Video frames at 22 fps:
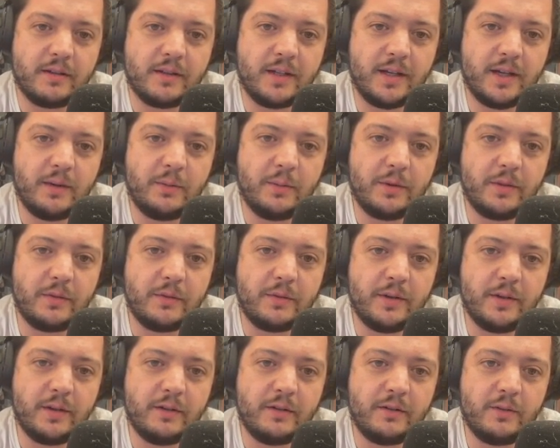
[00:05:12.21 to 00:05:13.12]
The guy went
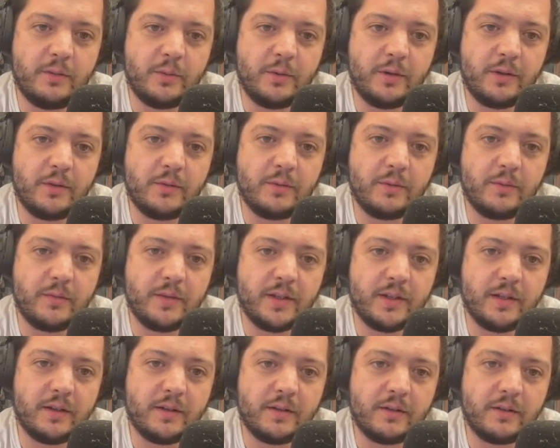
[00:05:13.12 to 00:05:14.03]
323
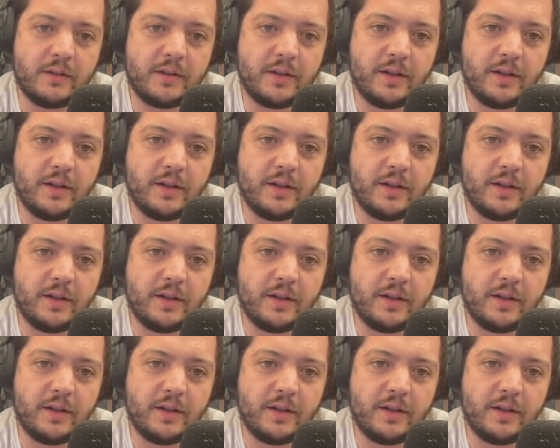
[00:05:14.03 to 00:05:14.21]
videos,